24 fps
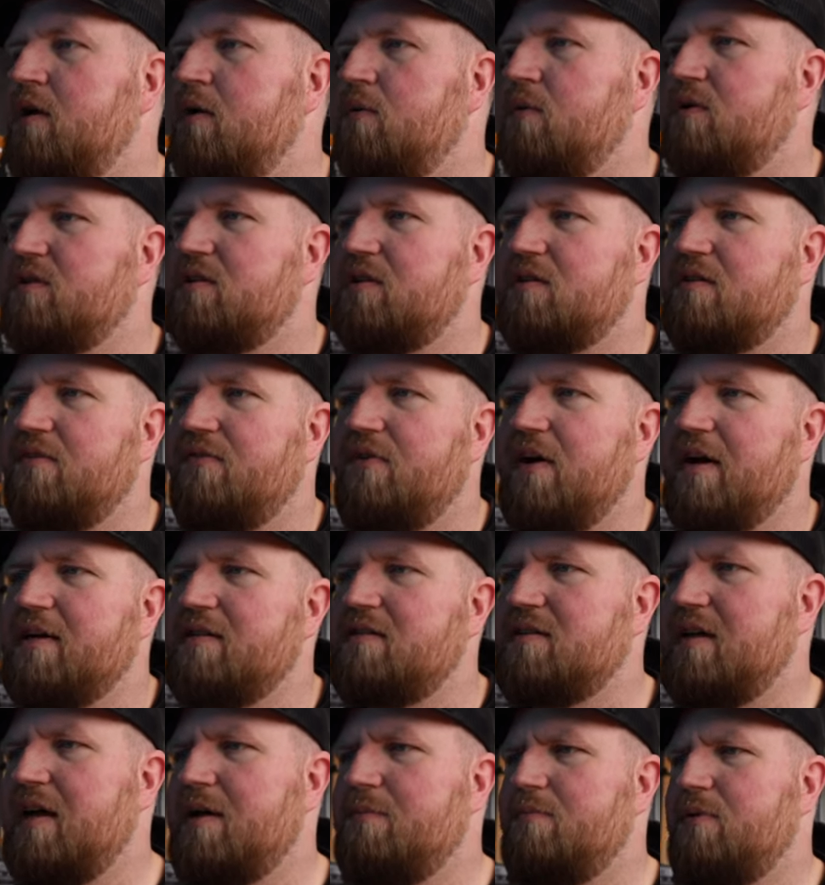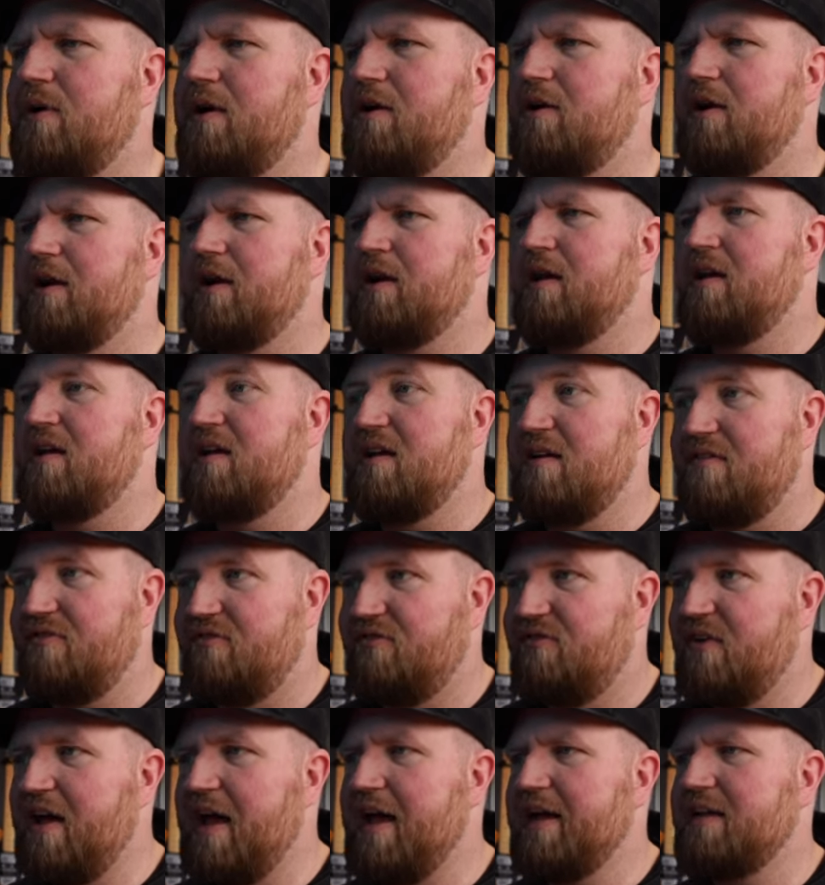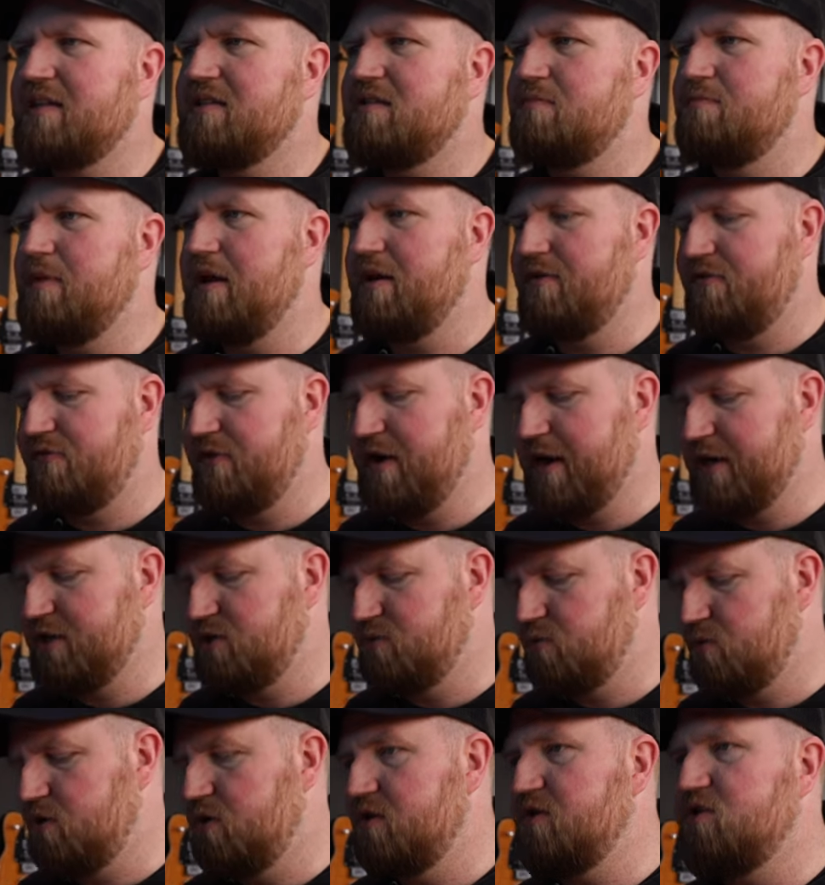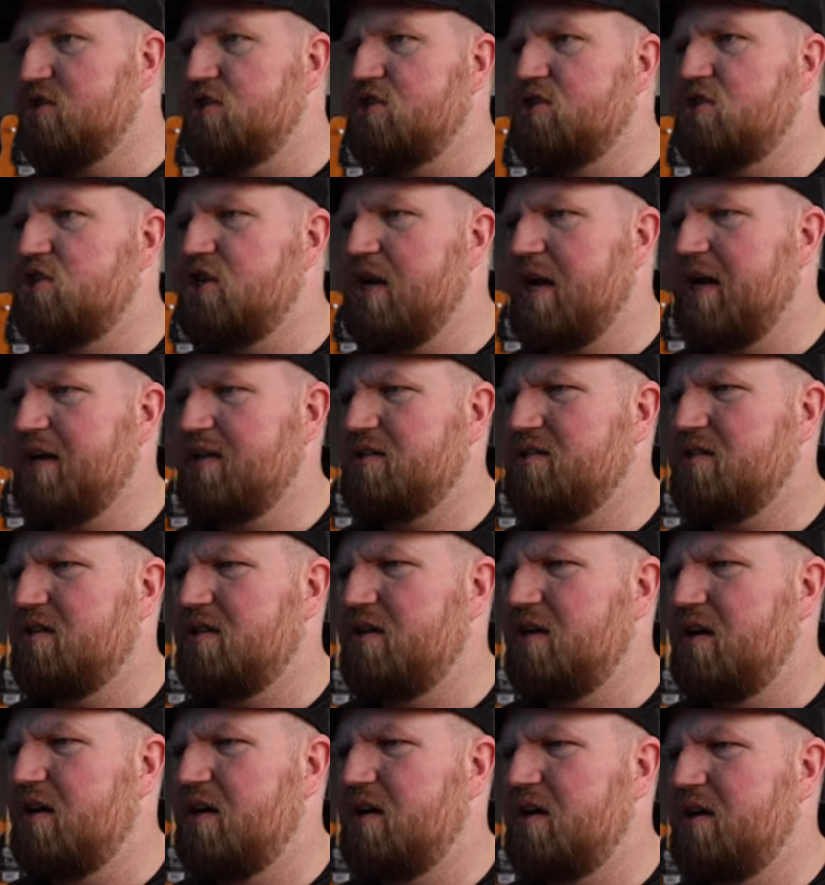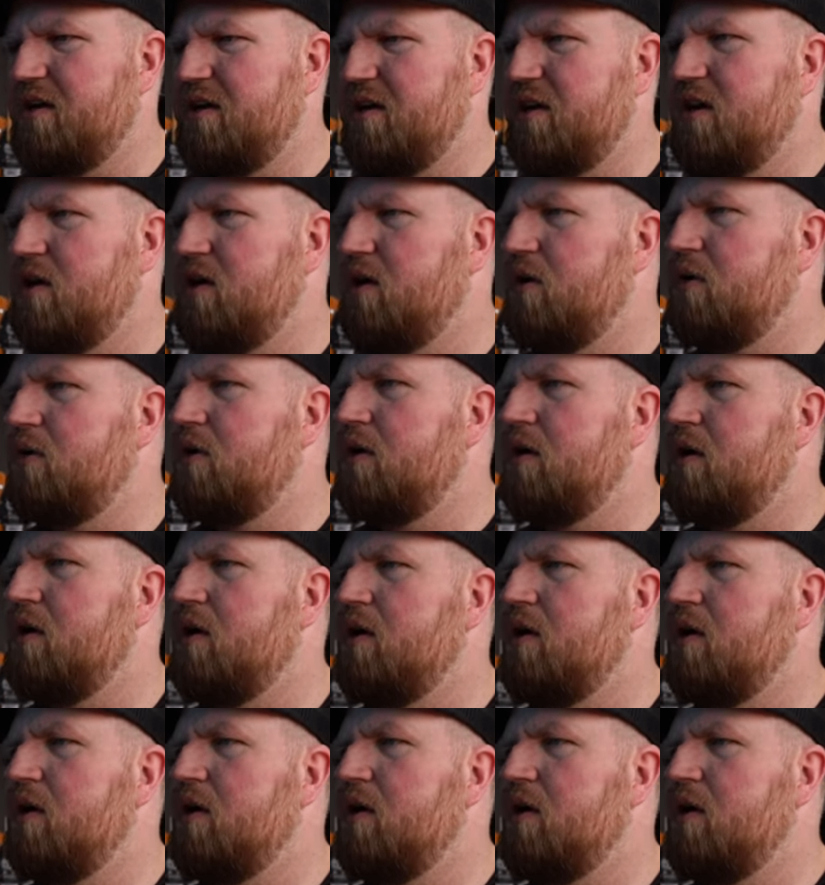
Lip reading: Went to device library, effects, manufacturers, this is Jackson Audio,